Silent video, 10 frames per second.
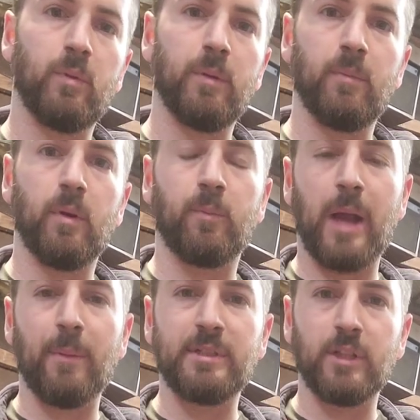We'll
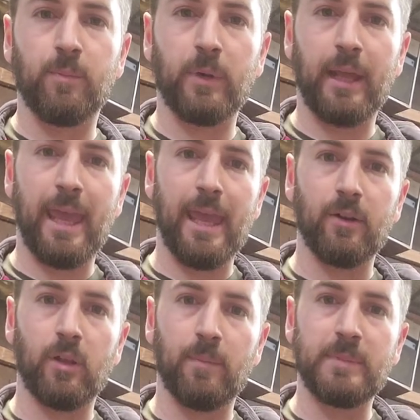probably still put a
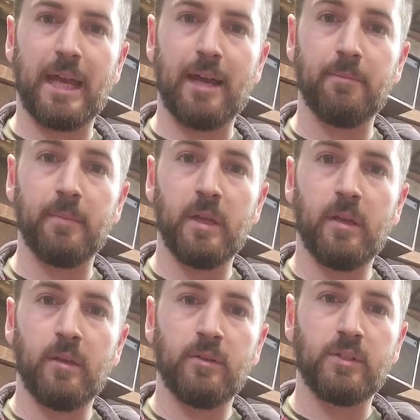handle up top,
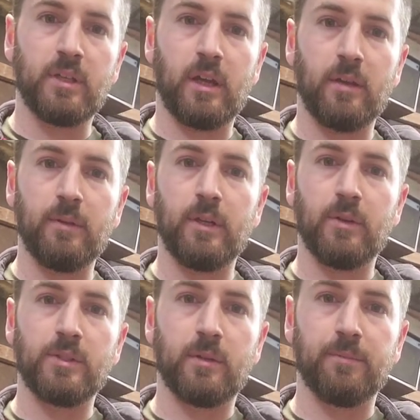just you
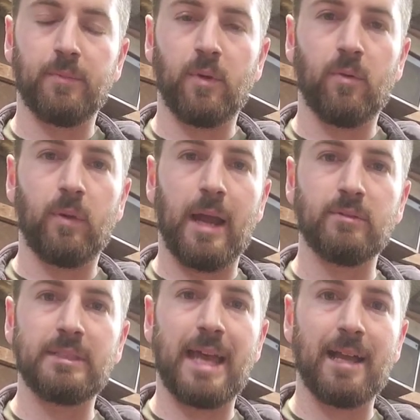know, some
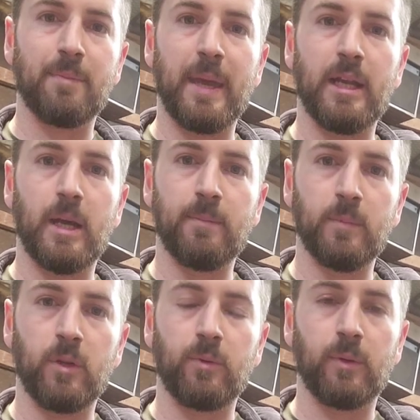round stock bent up,
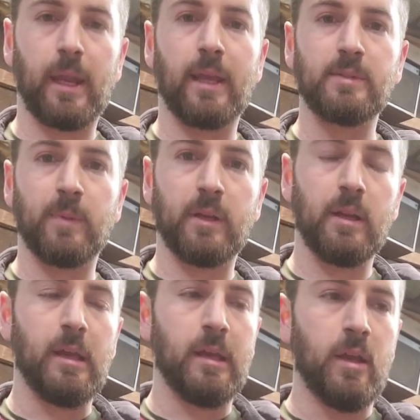look real nice, but
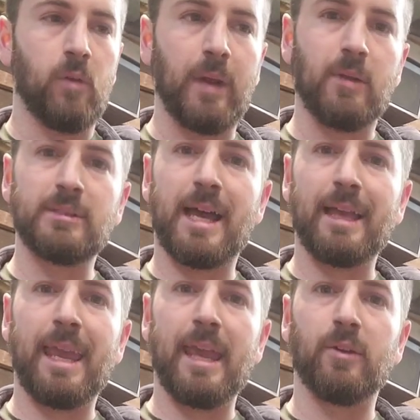a round
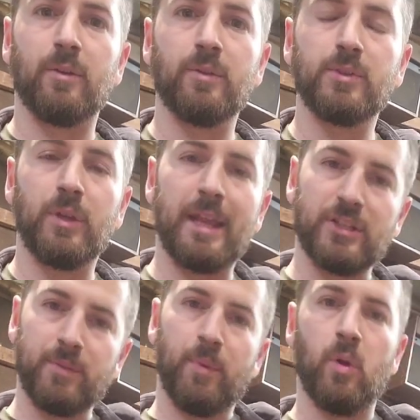stock handle so you can
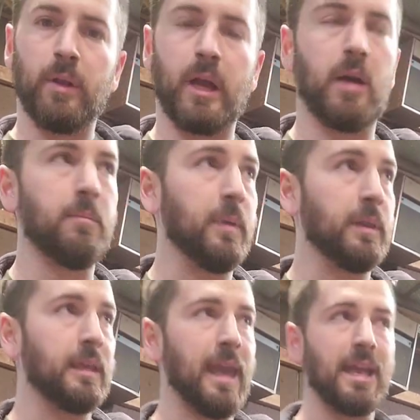actually pull it up.
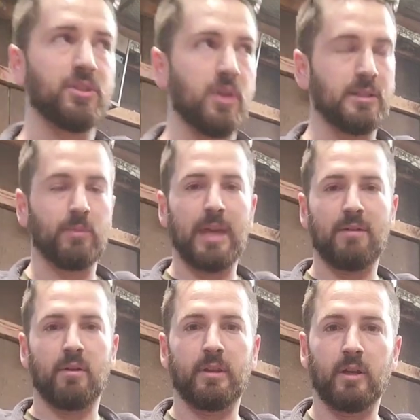But the gas struts that we
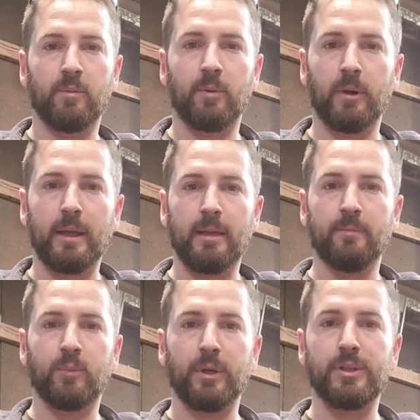have on there are pretty
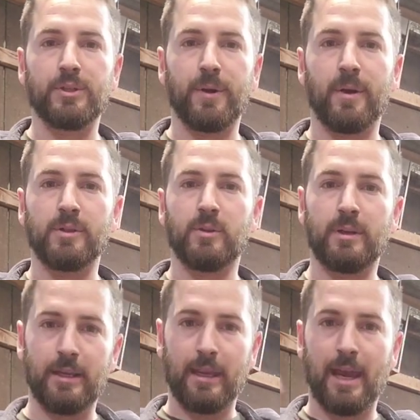strong, so
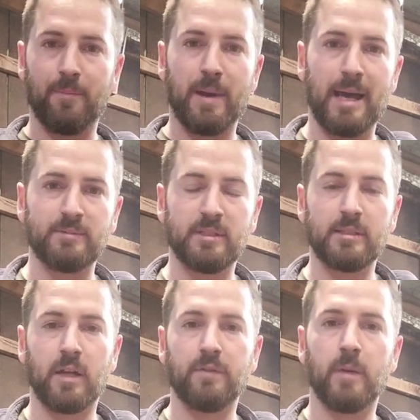it kind of pops
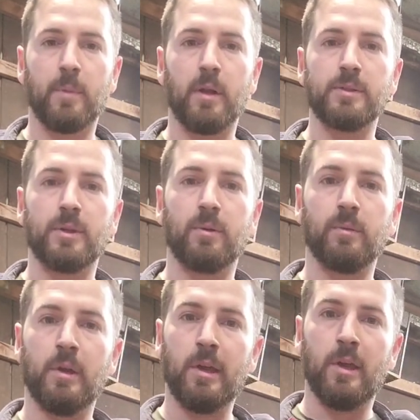itself up on its
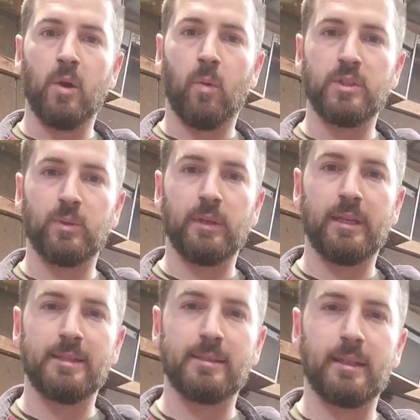own once you
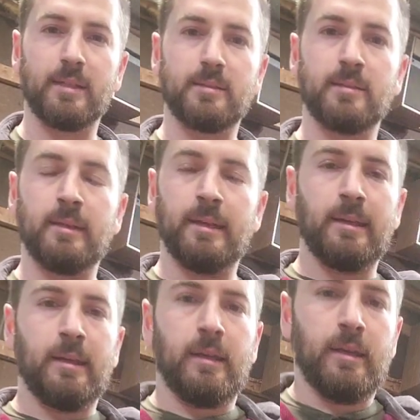release this.
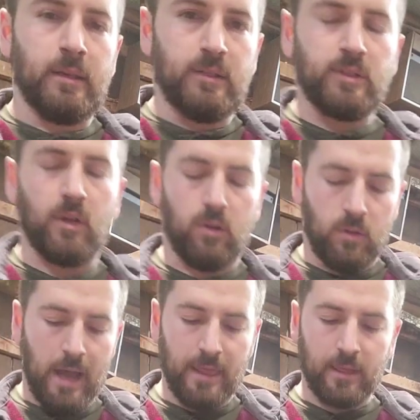
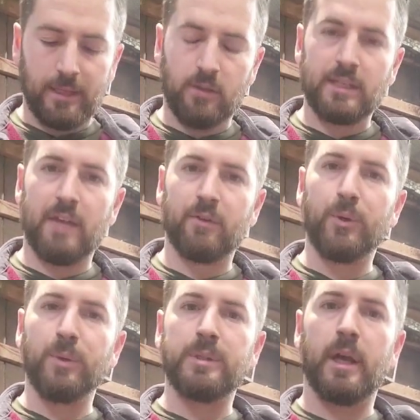So I thought that was kind of a
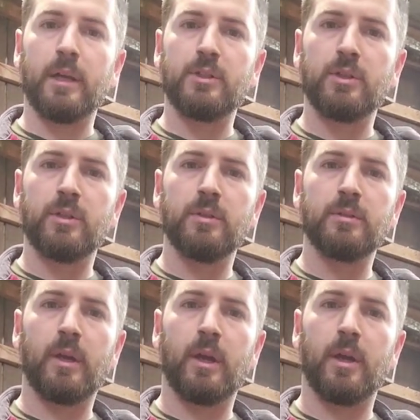cool touch.
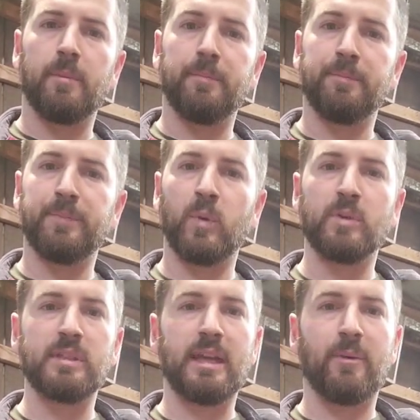
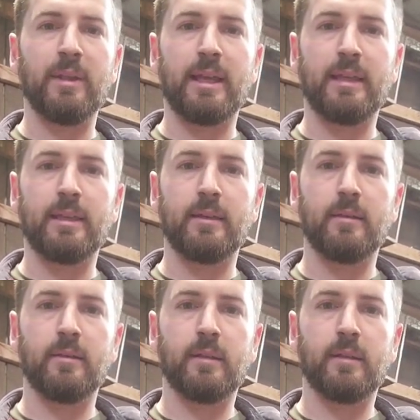We'll see how we like it.